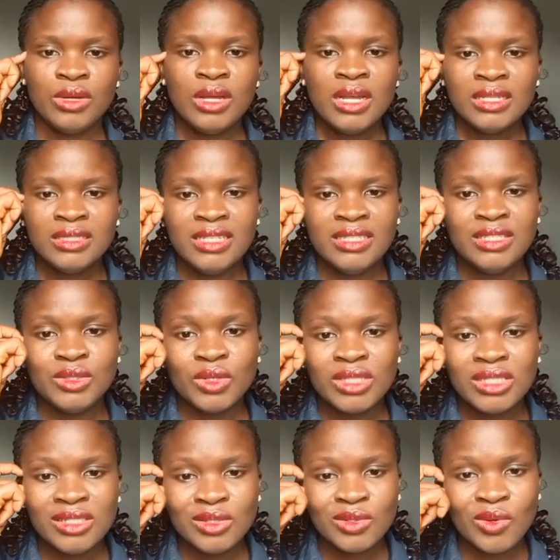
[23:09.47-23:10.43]
the editor
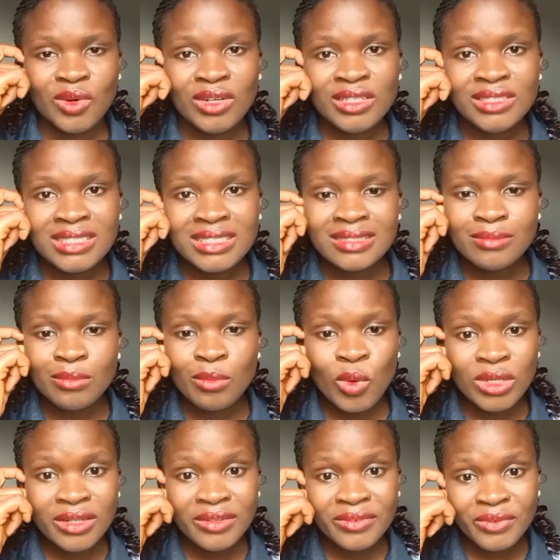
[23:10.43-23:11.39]
is calling money
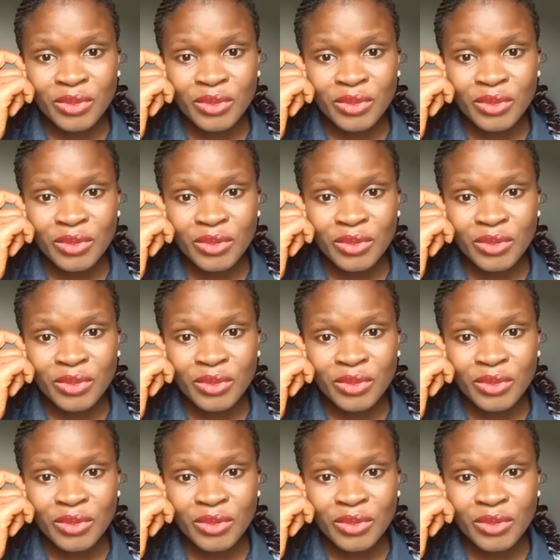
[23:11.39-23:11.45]
for